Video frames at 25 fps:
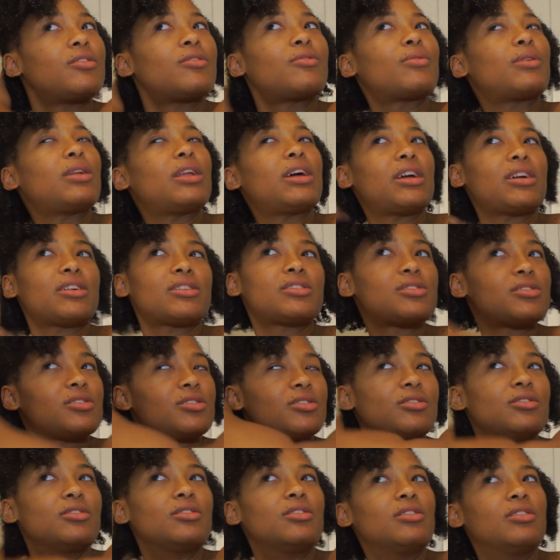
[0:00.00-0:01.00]

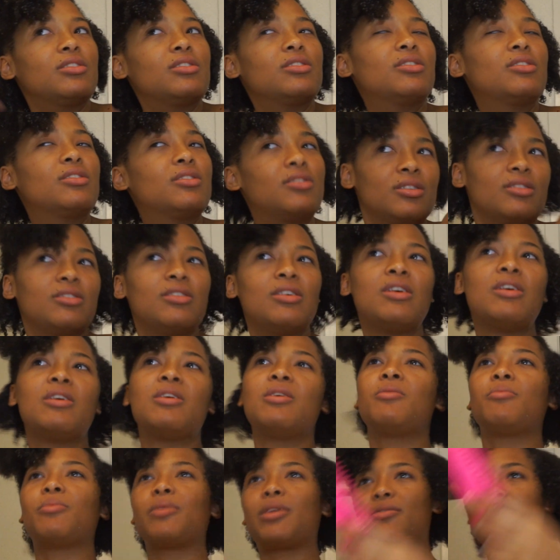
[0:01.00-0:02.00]
relaxer.
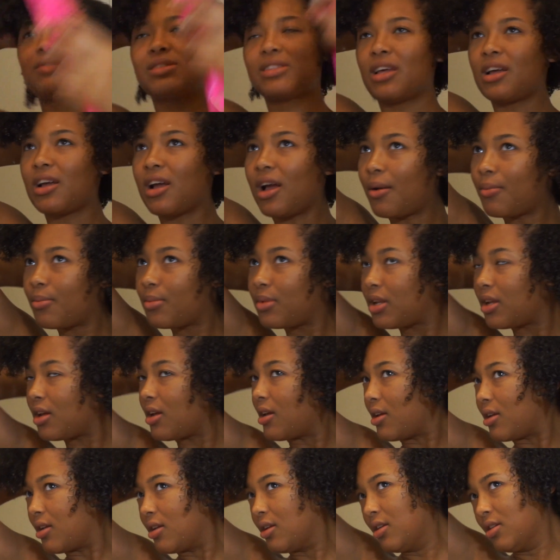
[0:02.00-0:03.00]
I was like, I'm
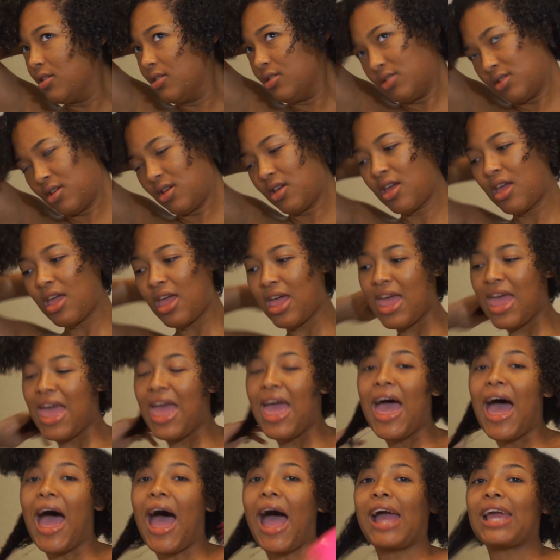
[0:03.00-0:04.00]
done.
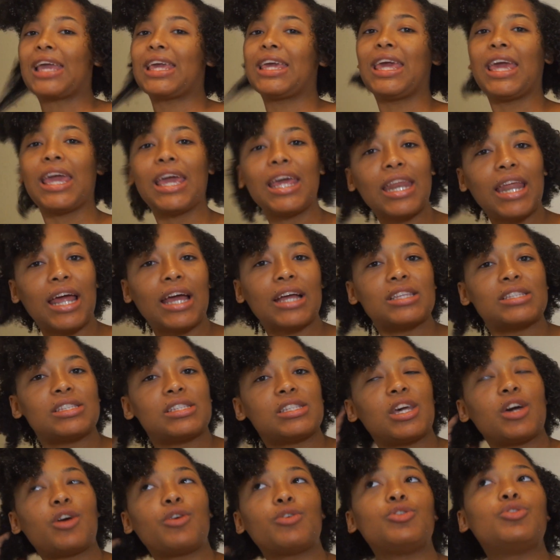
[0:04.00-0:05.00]
I cannot
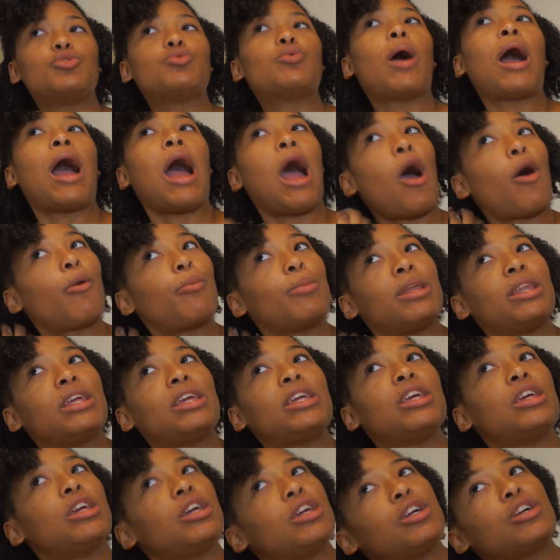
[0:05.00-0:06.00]
tell you how
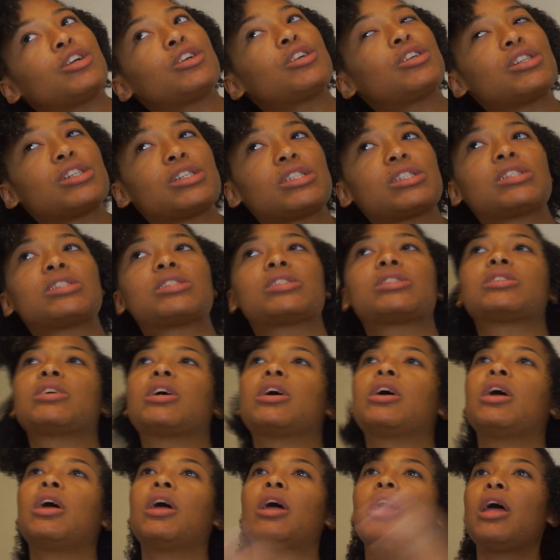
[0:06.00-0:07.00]
many years
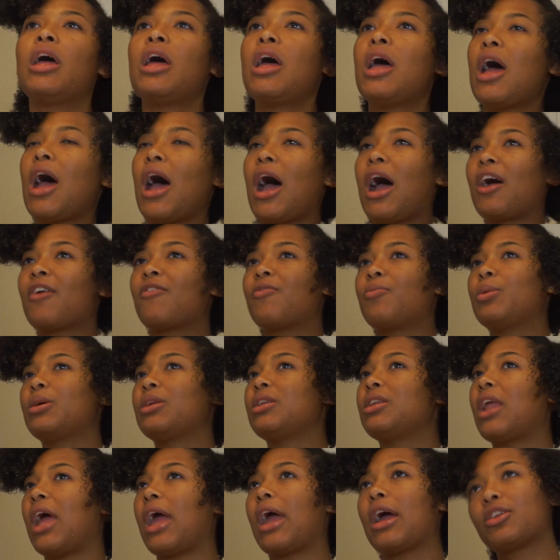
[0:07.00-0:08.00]
I've
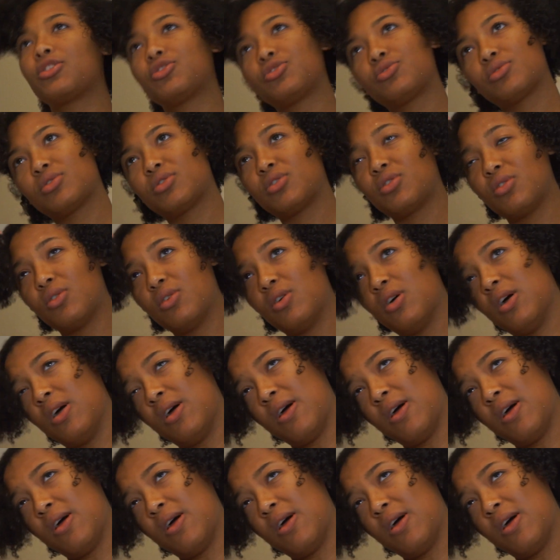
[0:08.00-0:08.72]
been natural,